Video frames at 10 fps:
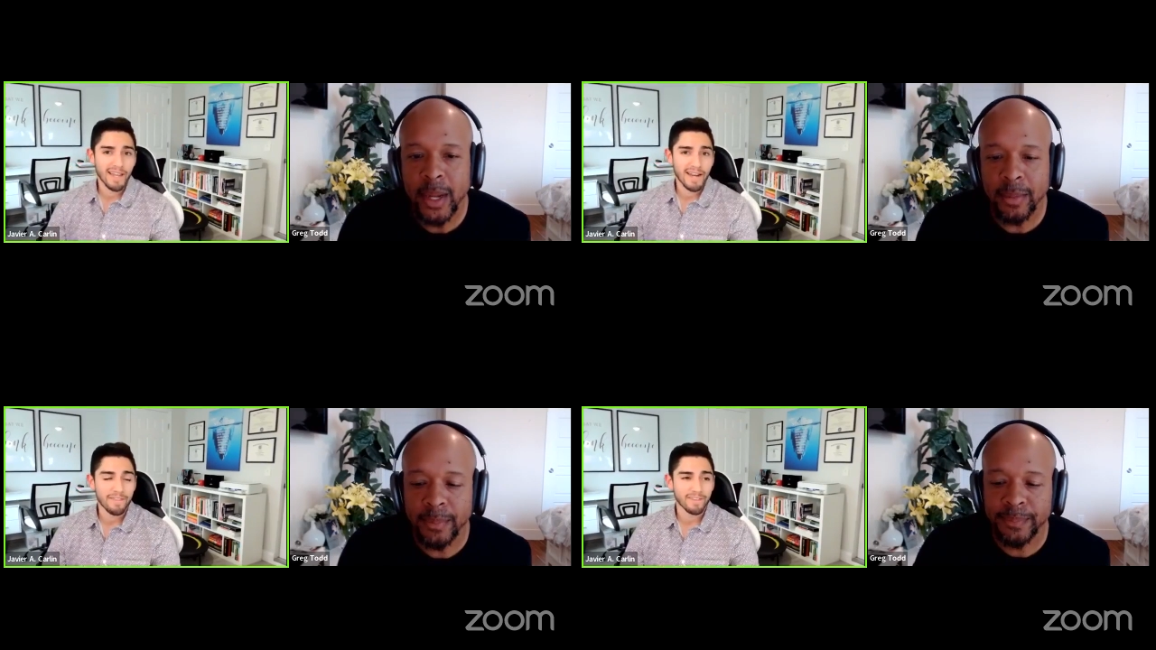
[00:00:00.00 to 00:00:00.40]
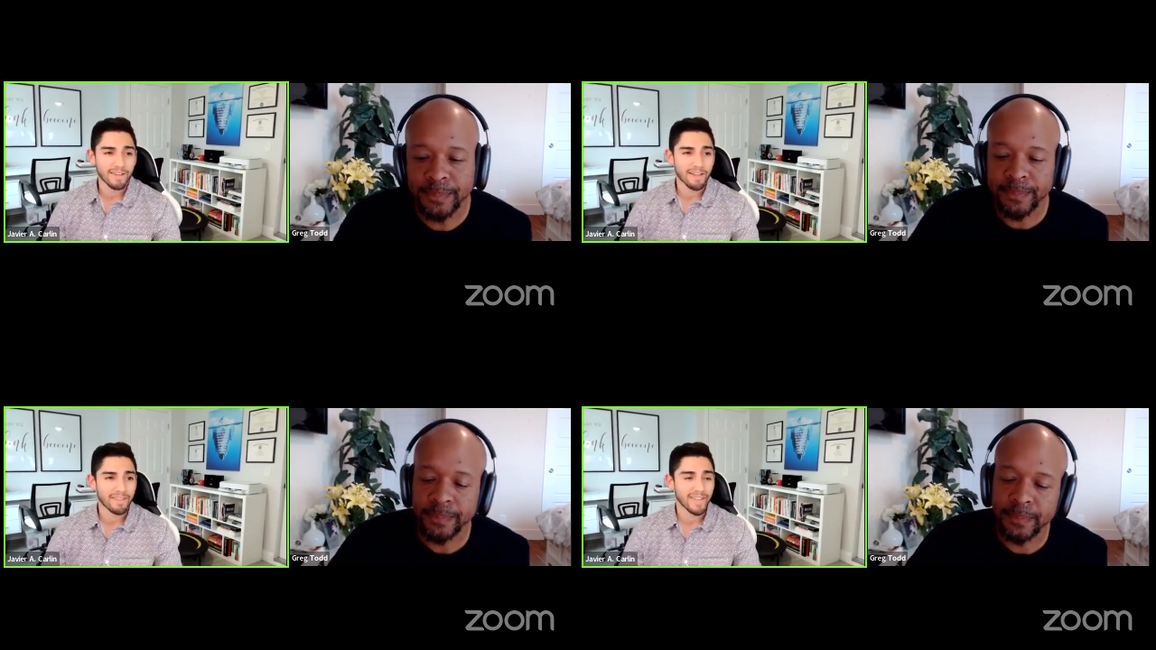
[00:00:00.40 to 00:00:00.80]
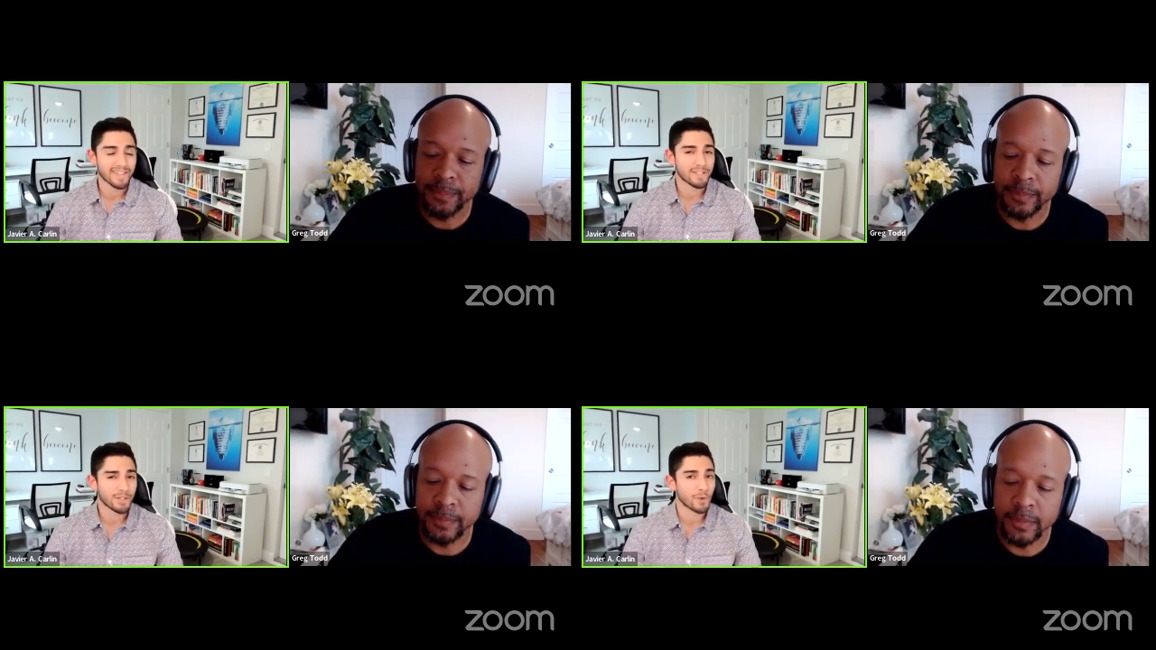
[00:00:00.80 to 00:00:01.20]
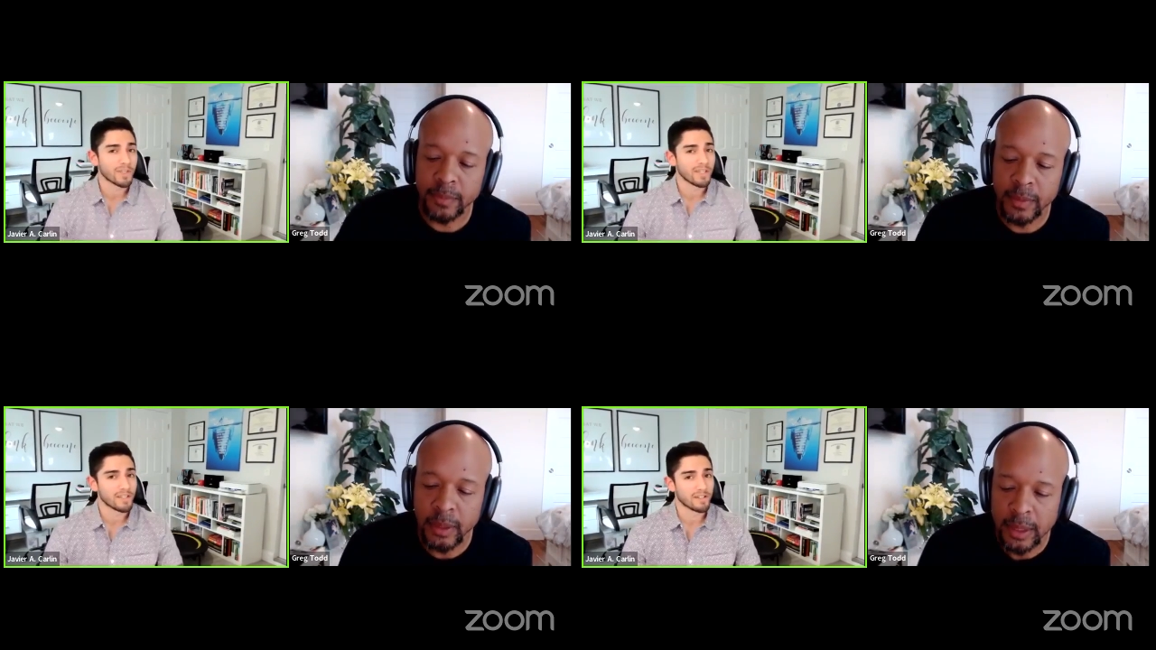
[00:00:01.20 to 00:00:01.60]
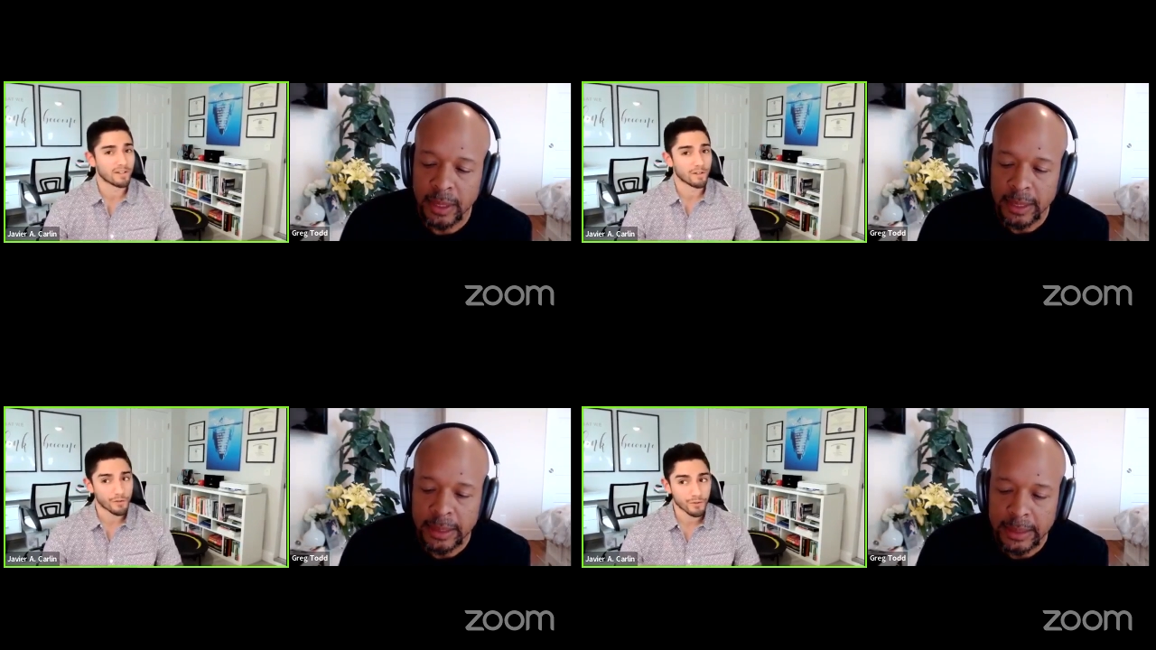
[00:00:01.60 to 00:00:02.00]
Speaker 1: and i think i think that's so key
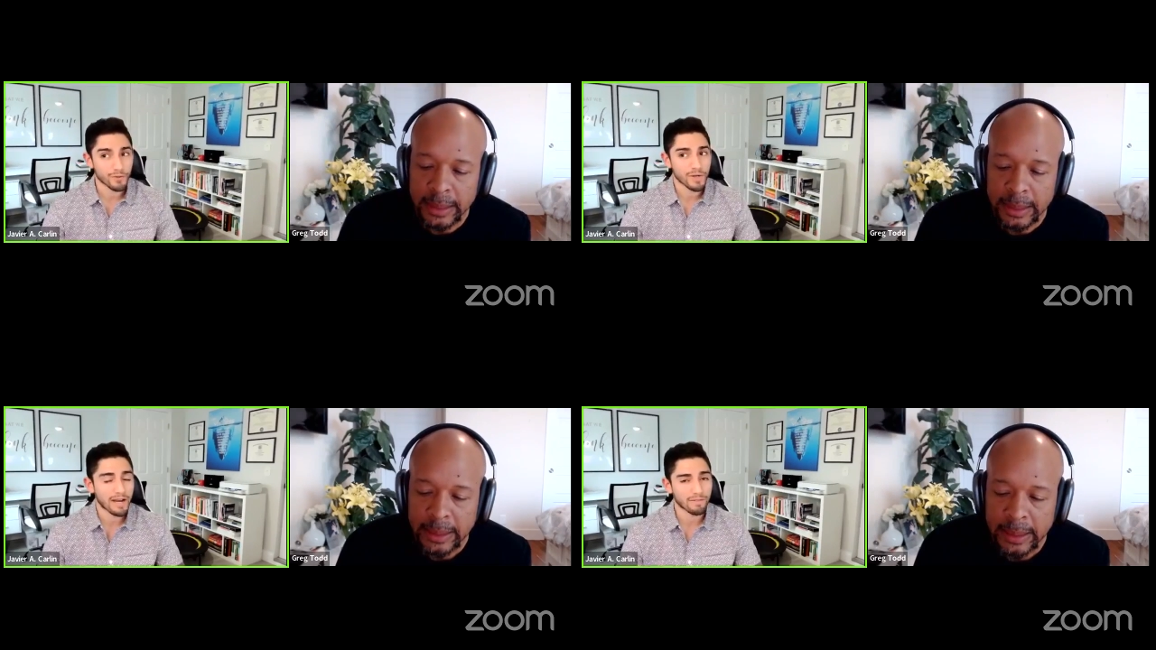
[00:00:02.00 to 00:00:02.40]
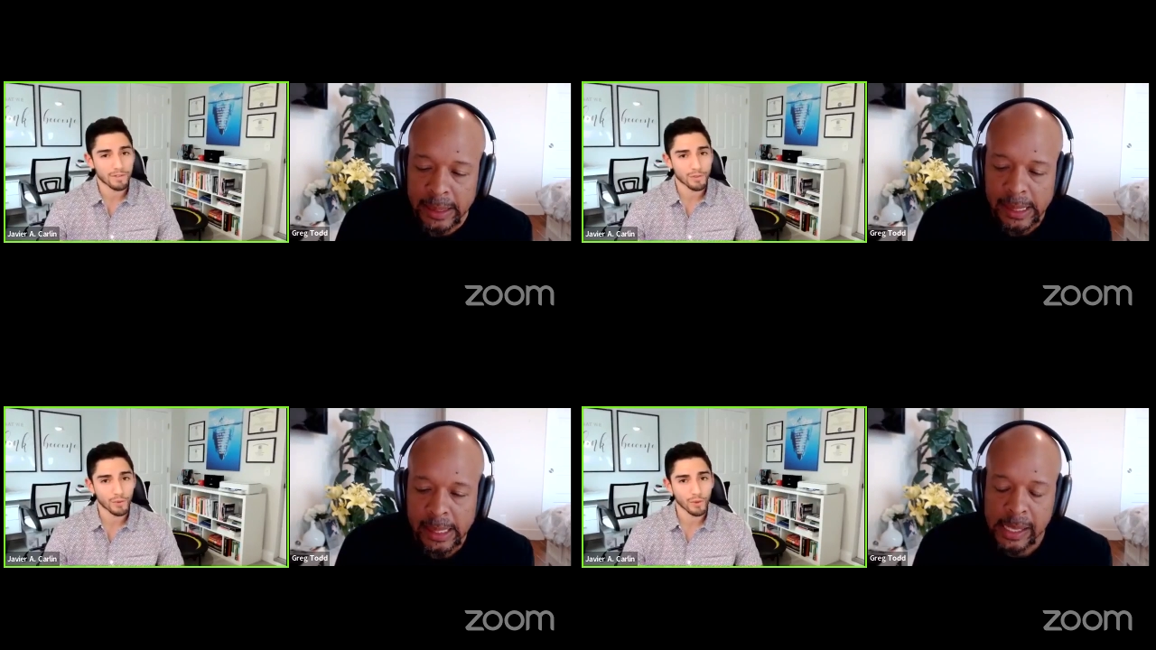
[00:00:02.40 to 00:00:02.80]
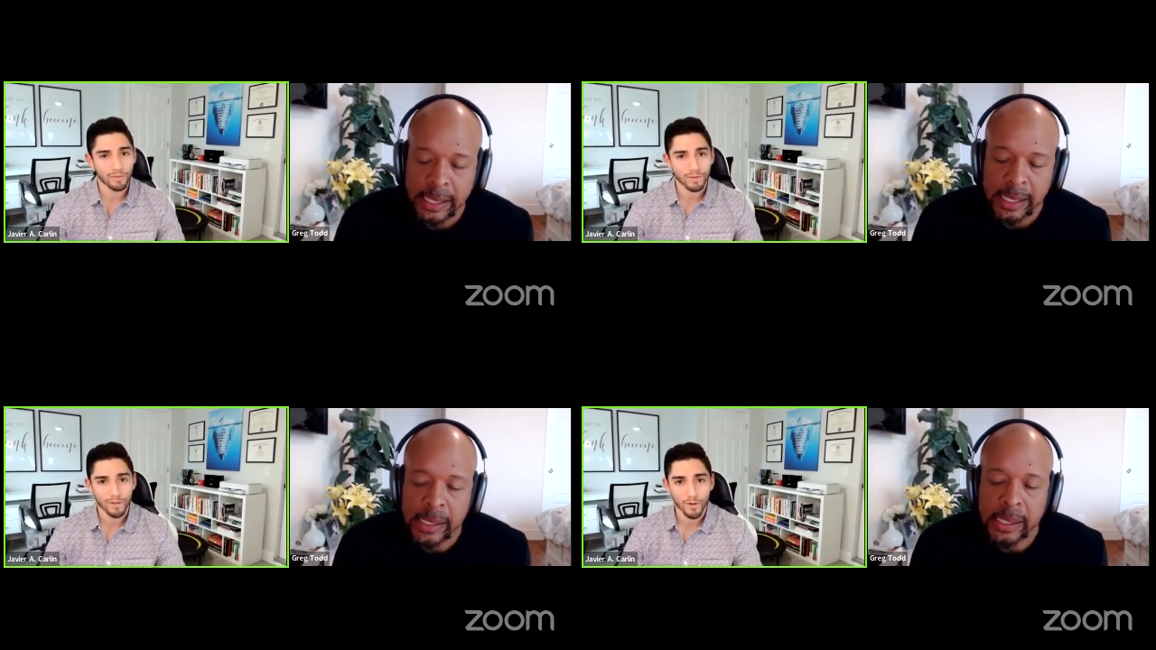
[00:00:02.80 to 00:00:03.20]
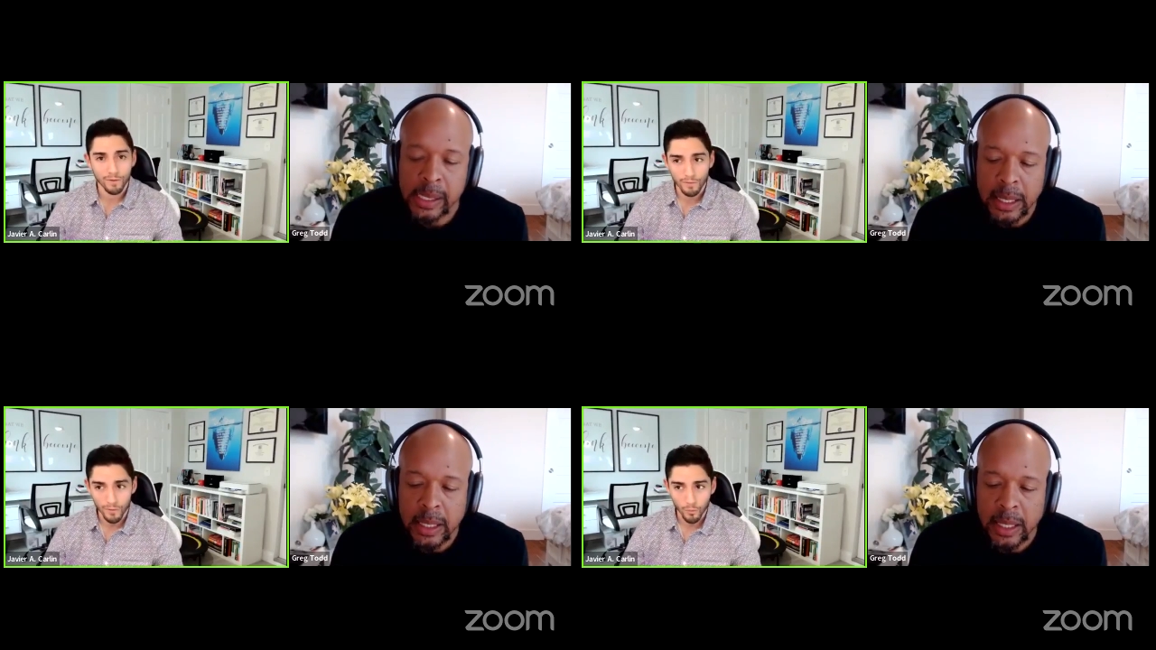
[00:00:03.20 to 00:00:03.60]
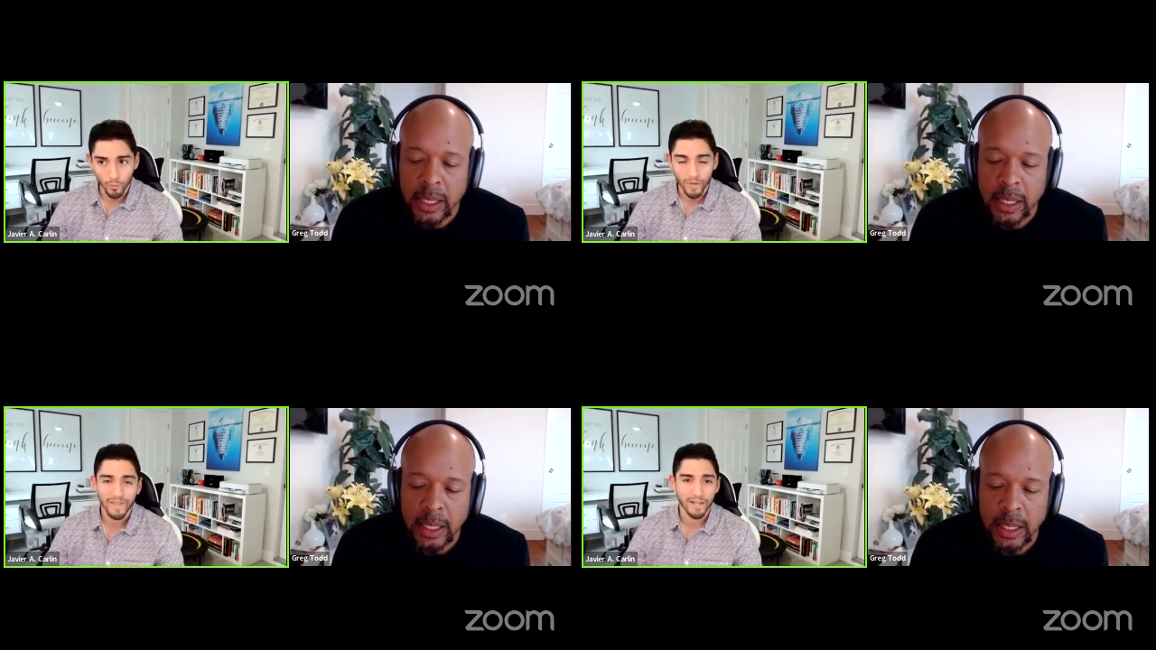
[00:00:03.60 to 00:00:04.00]
you you do have control over over
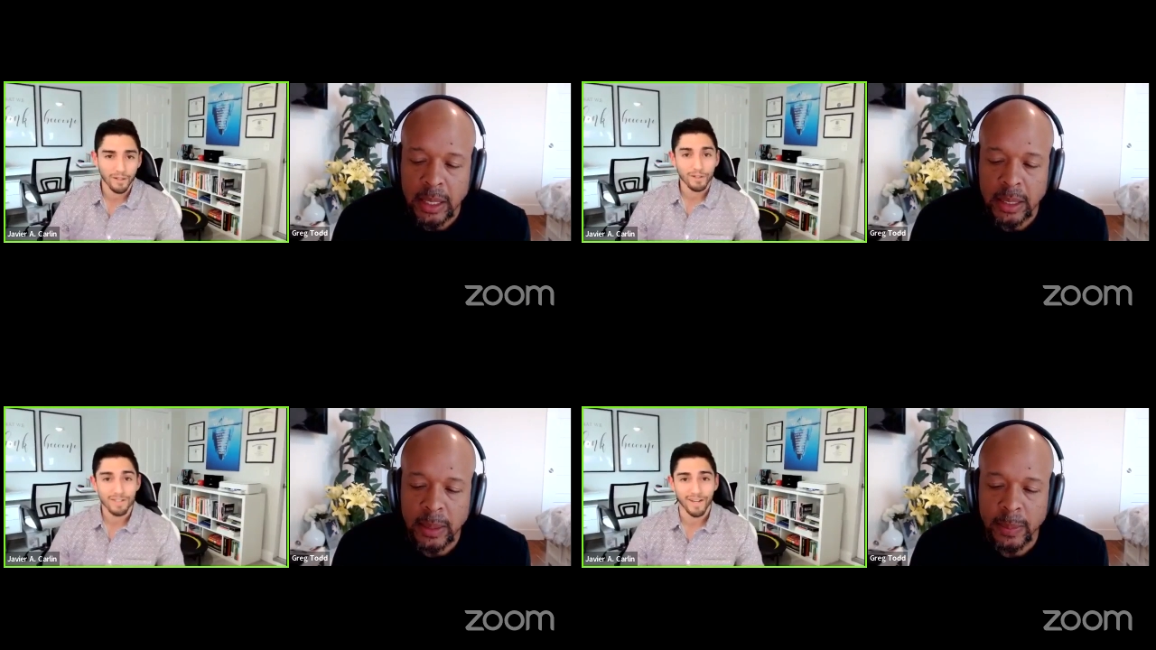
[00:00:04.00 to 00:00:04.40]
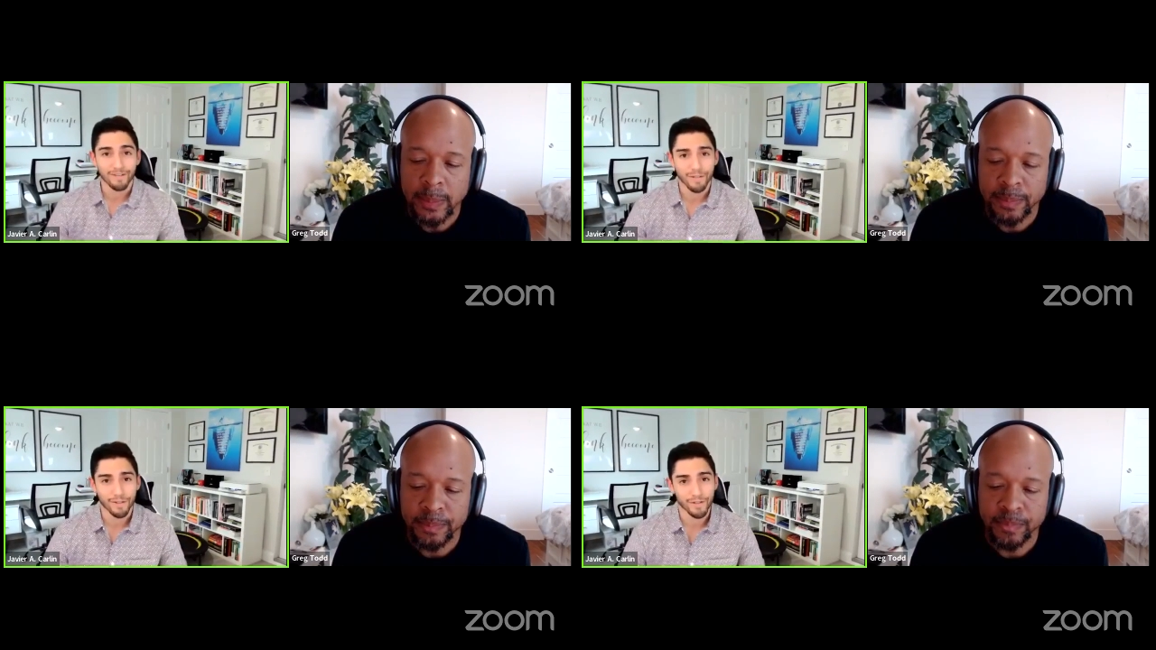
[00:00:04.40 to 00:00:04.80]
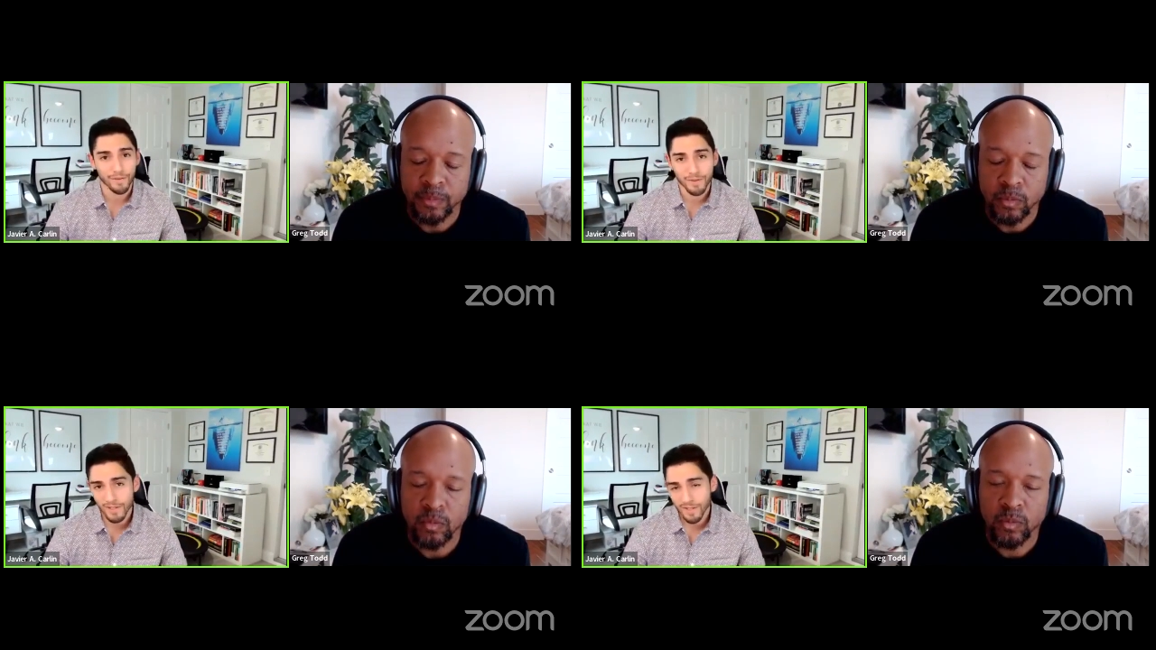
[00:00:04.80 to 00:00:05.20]
what that looks like for you